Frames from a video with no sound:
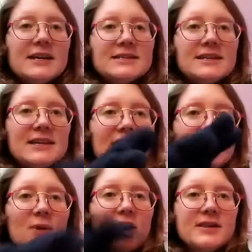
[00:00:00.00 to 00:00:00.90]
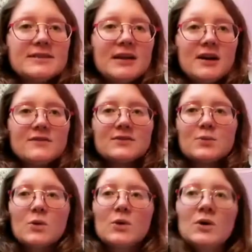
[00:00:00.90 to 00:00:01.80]
To keep ourselves
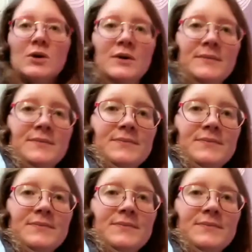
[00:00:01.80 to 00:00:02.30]
warm.